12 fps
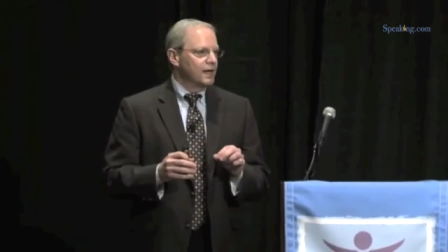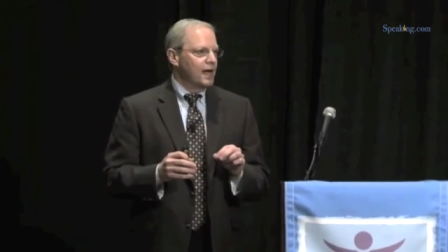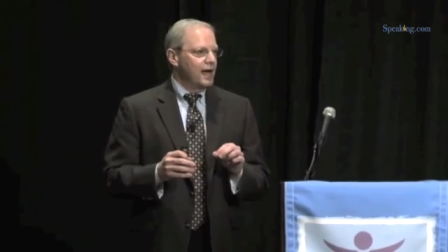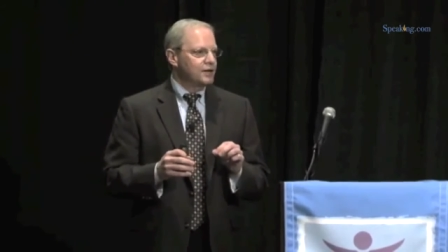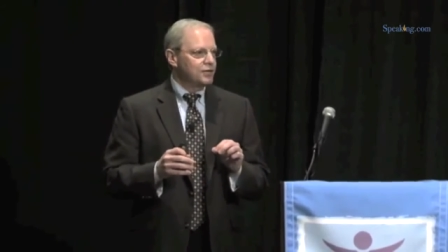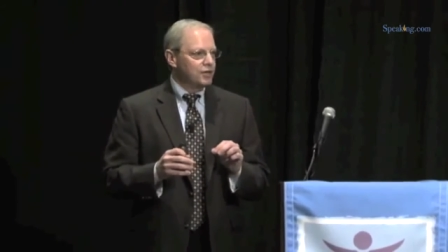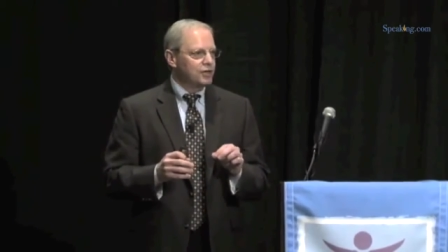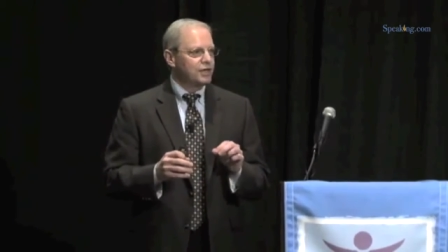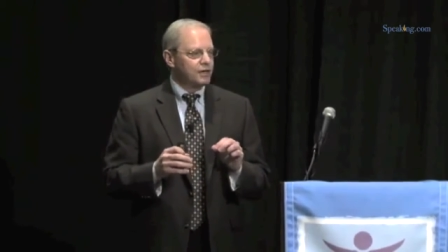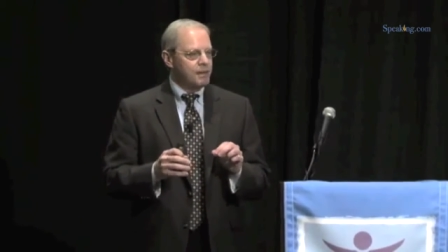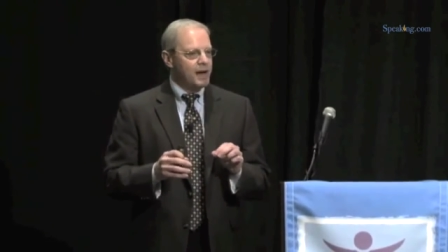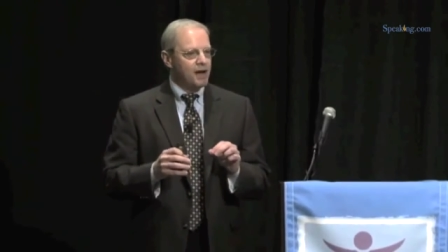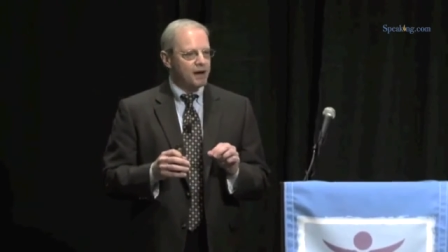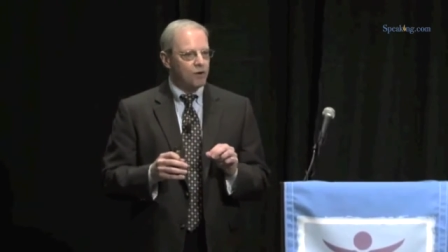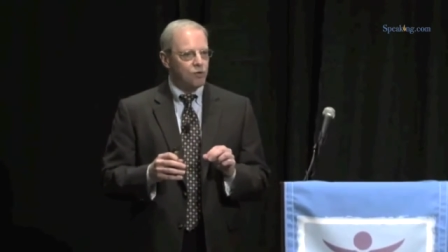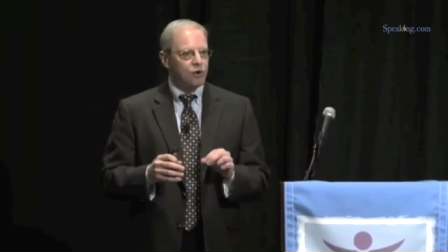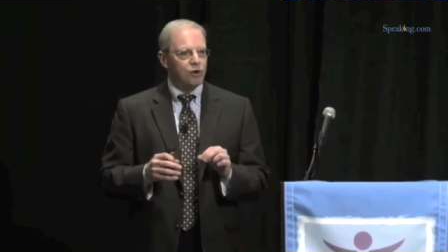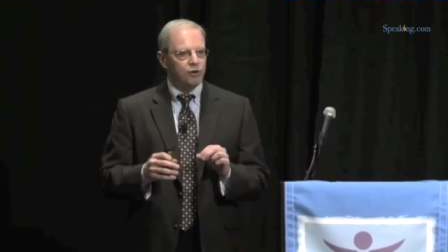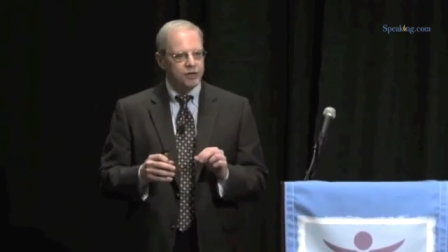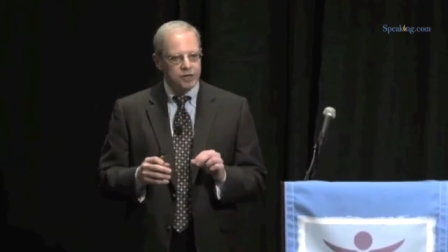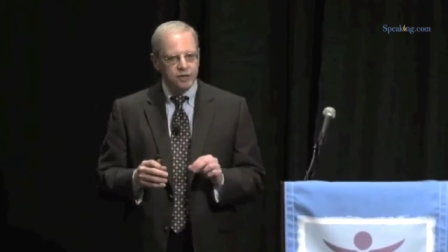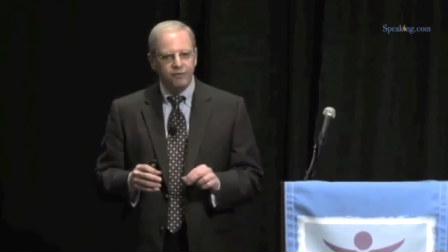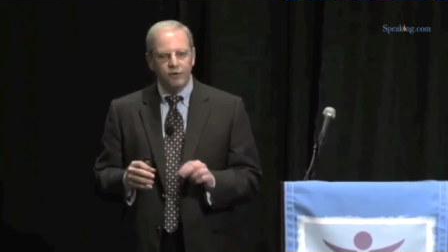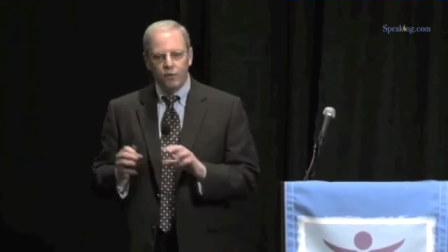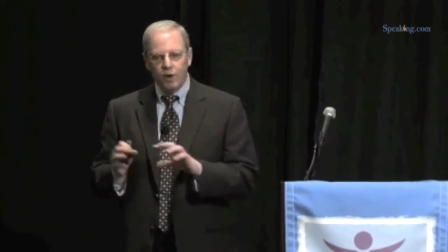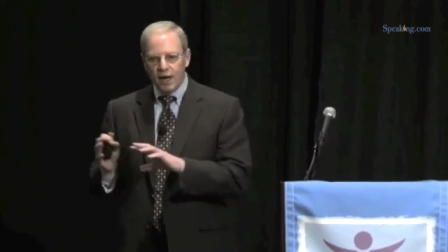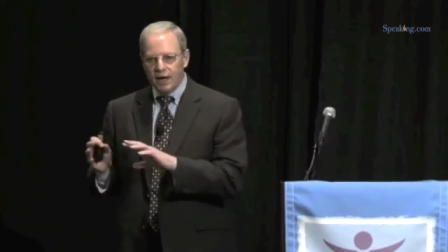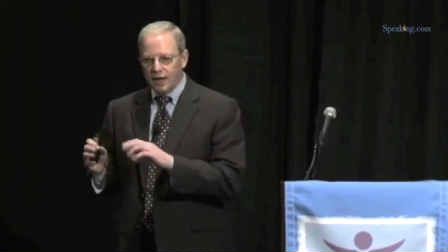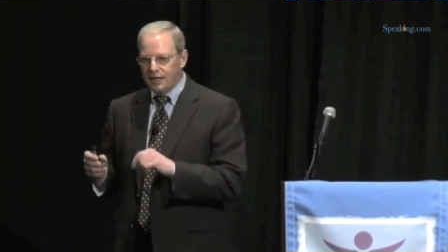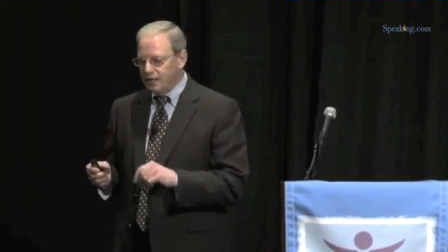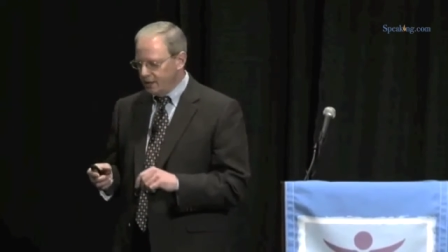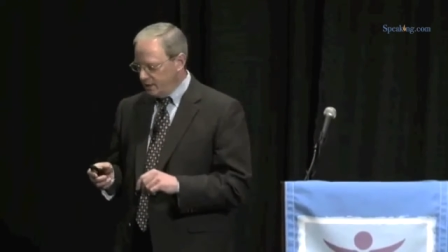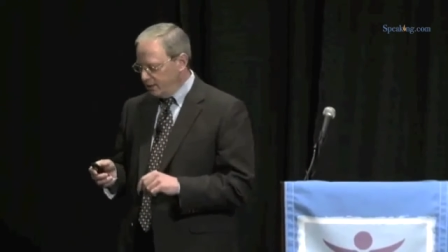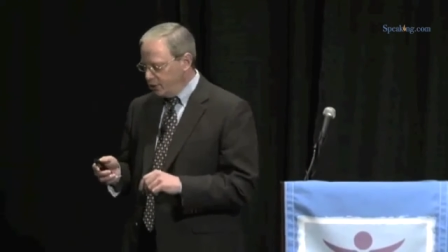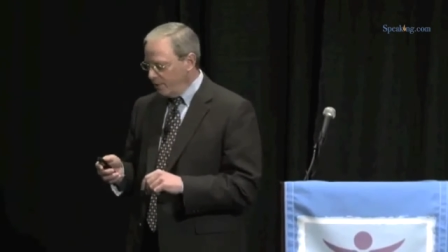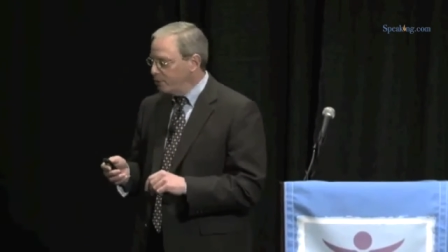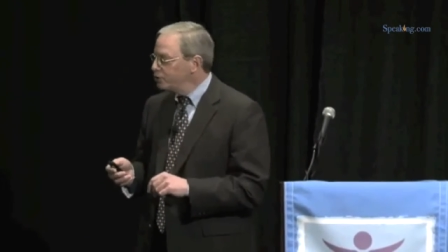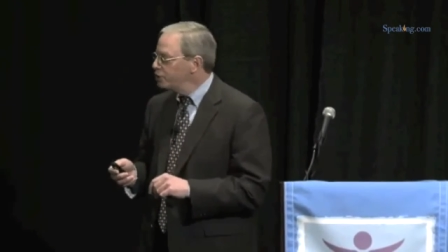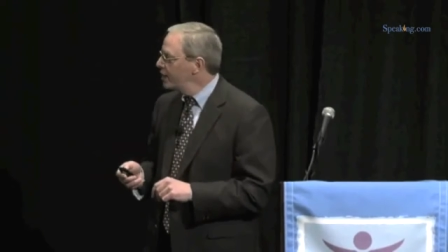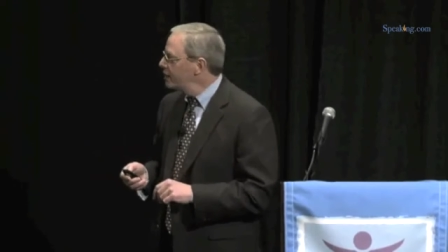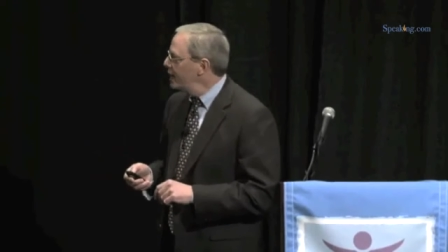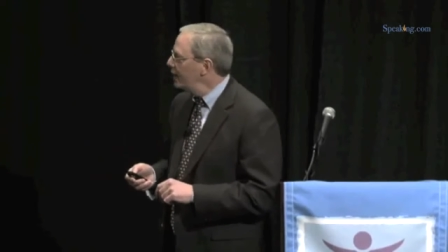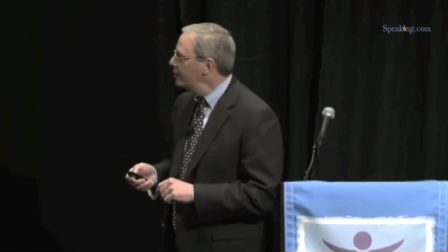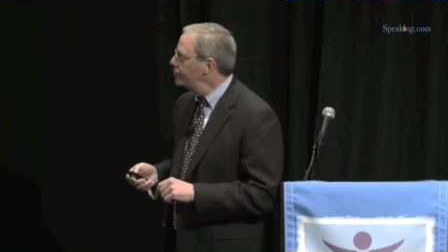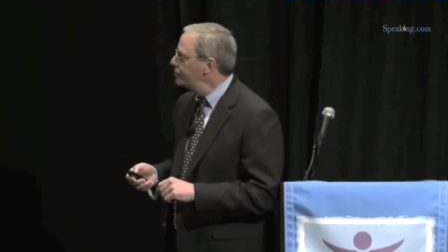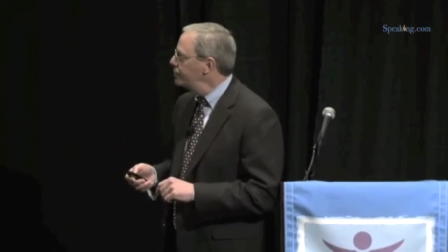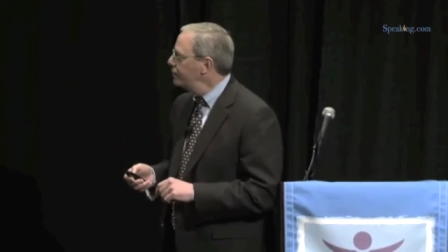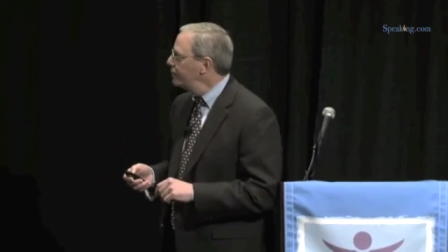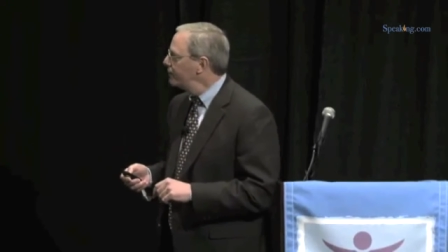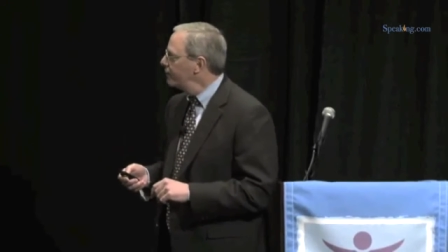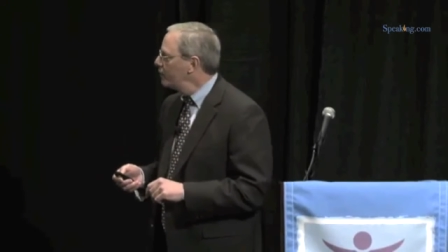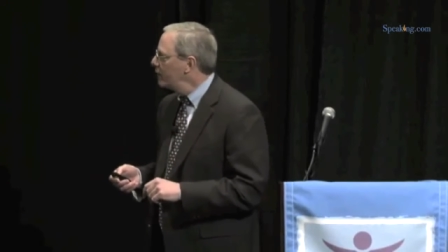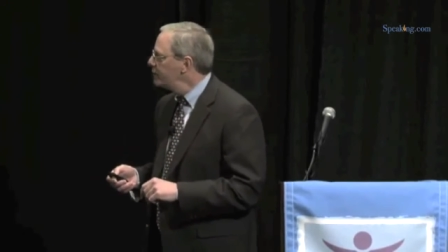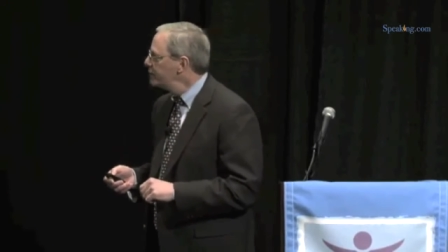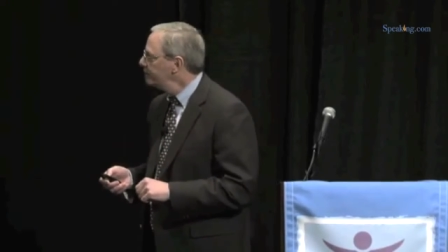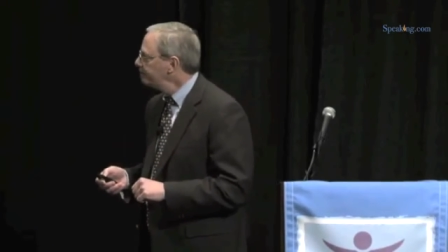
and to think about our world in a different way, and I think the jumbo jet analogy did it for us.